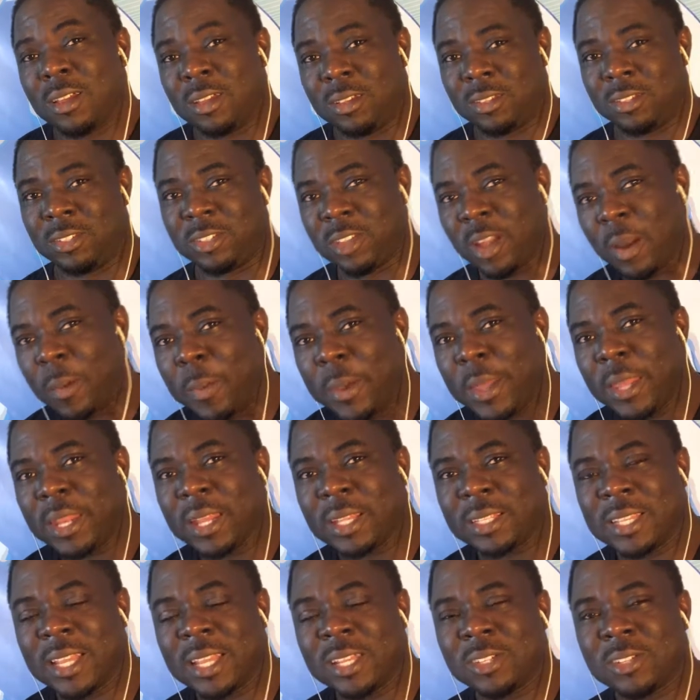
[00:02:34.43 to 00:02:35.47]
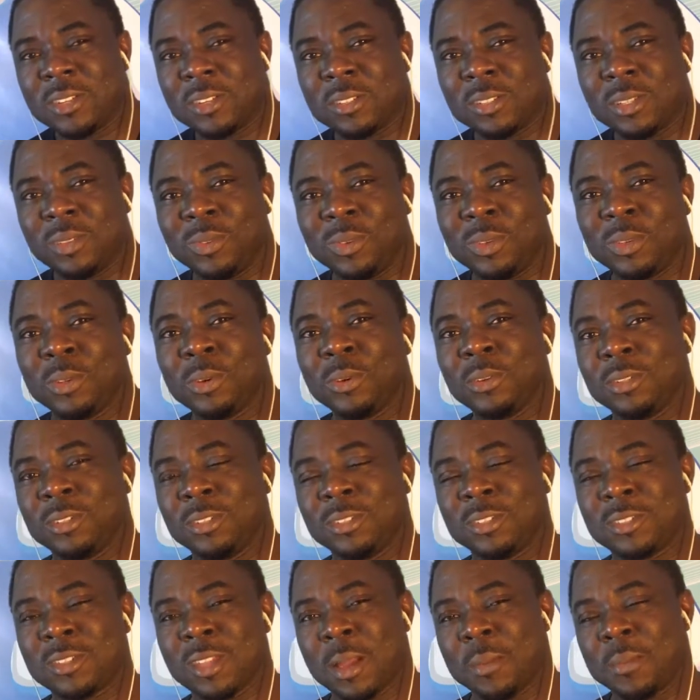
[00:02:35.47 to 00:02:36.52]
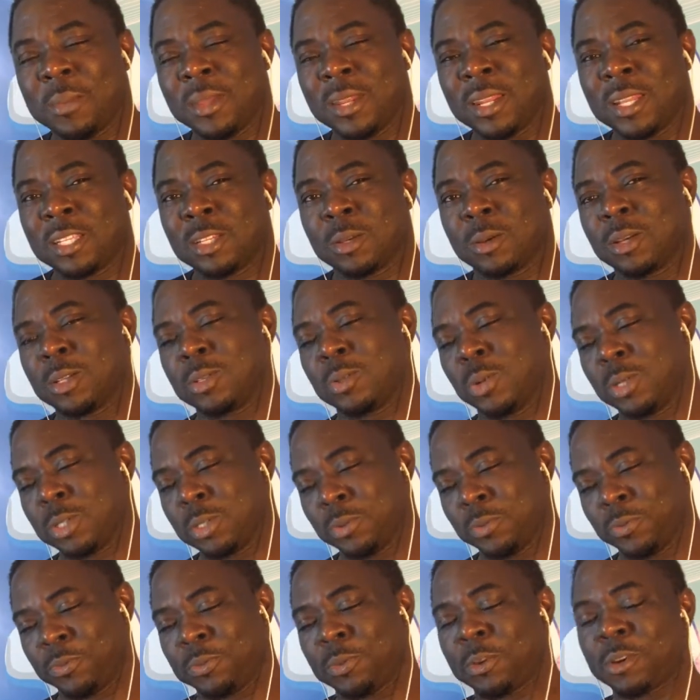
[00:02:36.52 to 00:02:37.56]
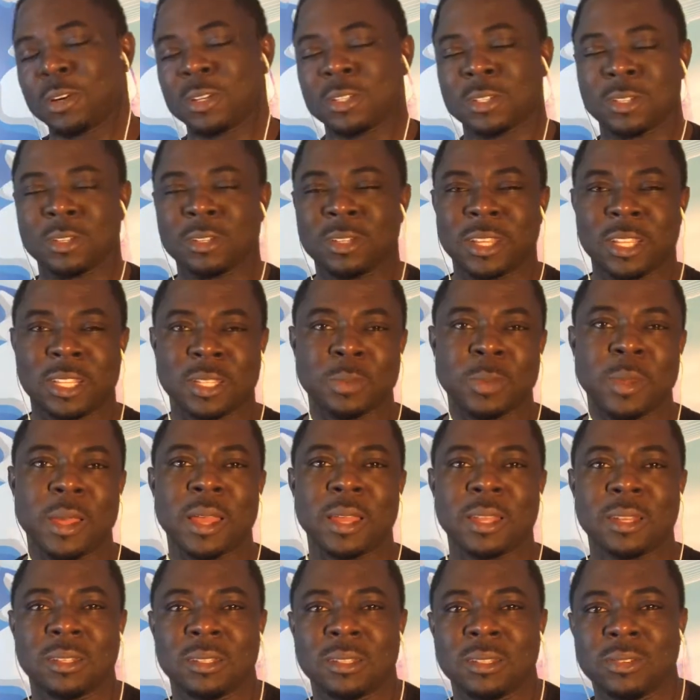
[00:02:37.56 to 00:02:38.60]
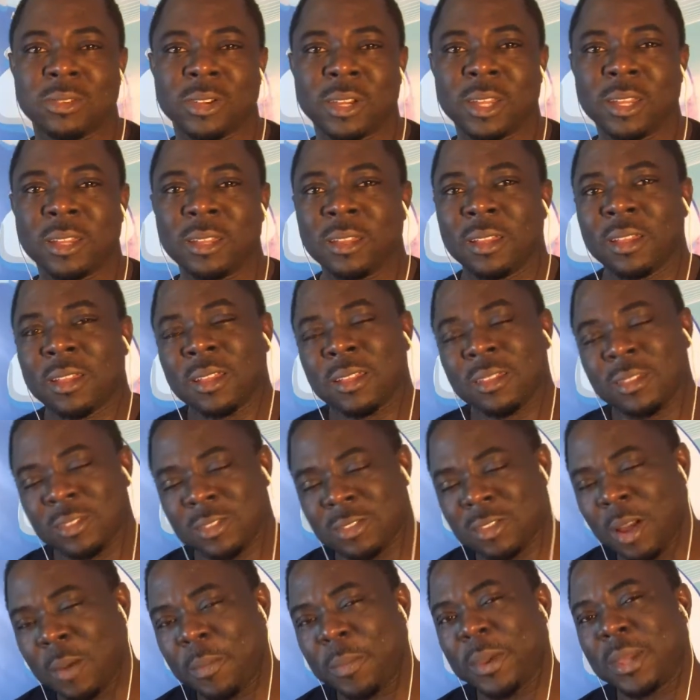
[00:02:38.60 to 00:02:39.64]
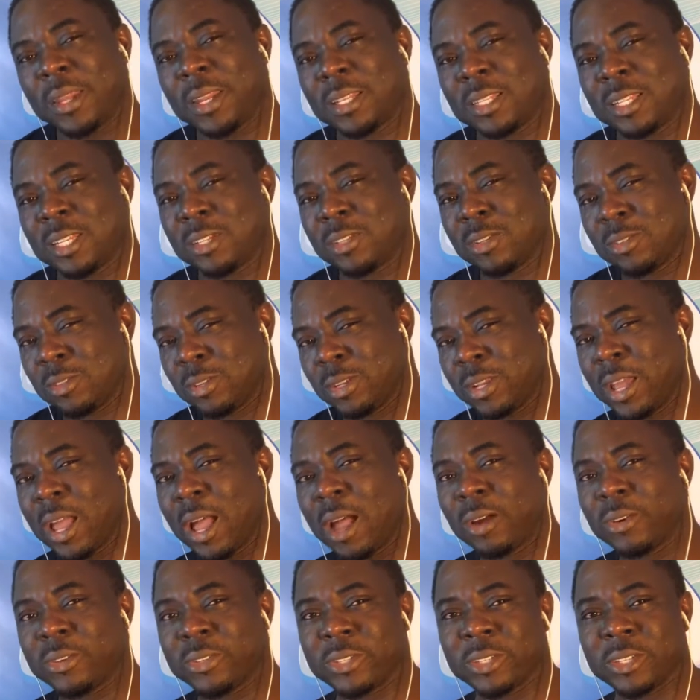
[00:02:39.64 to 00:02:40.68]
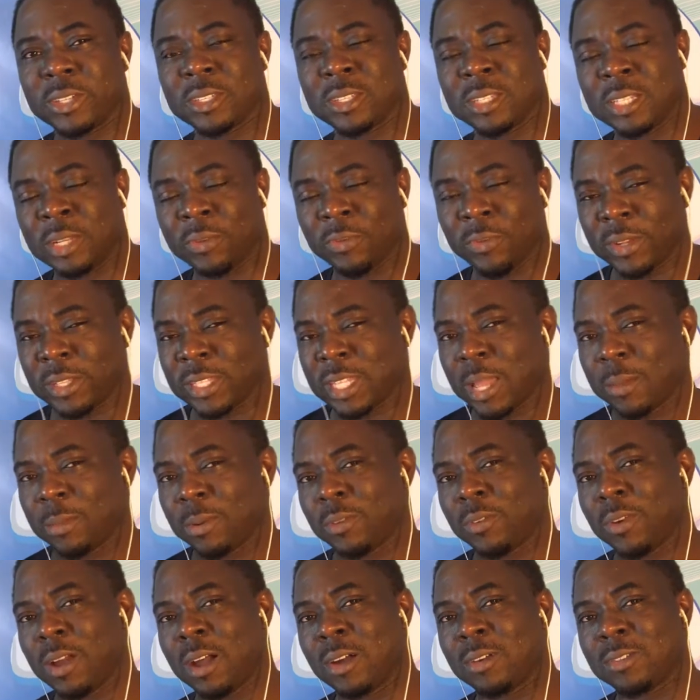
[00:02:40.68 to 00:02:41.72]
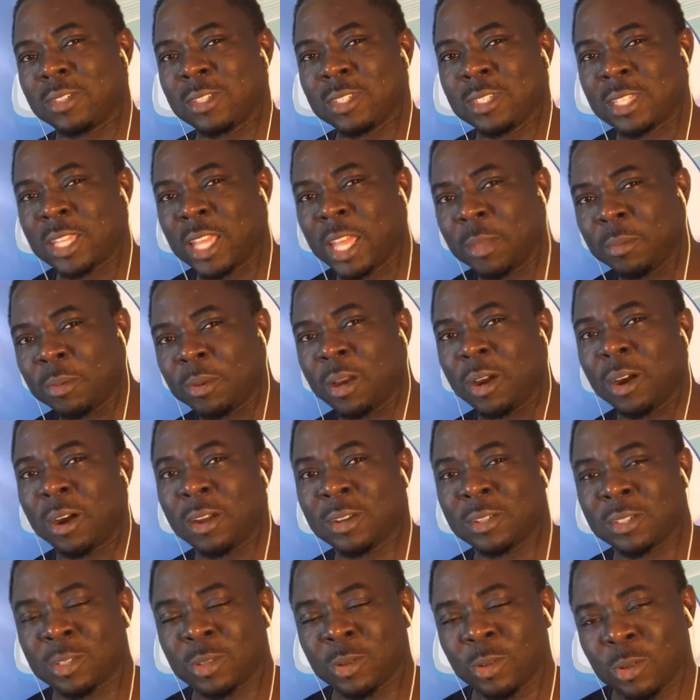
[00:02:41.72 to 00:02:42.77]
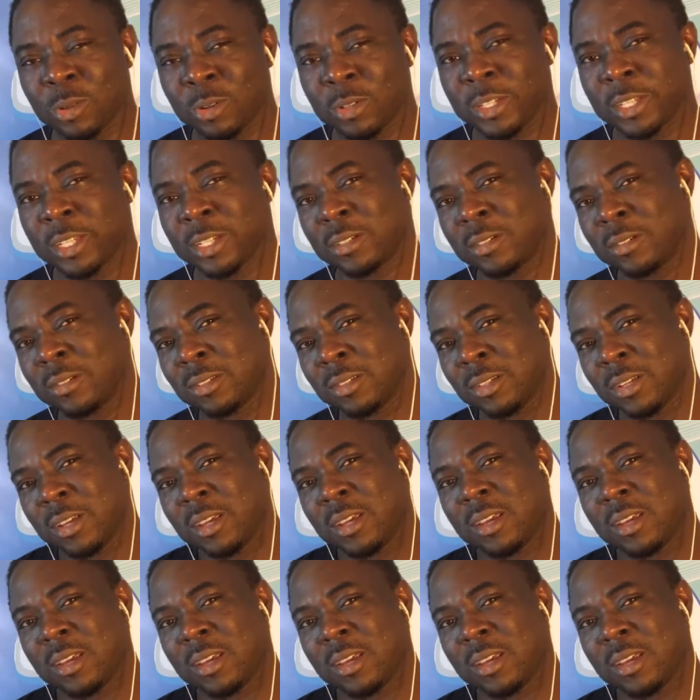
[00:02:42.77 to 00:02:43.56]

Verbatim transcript: you start paying attention. If you notice, you start paying attention because what you focus on expands, right? You start paying attention to the houses, the different type of houses, Cape Cods, colonials,